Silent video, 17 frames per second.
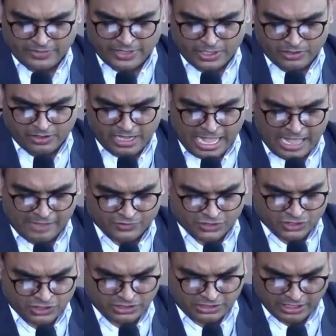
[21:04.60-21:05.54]
and then you have
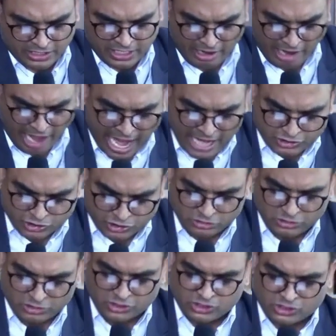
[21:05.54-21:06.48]
sitting in
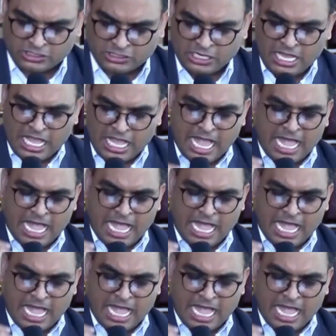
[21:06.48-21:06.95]
ashes,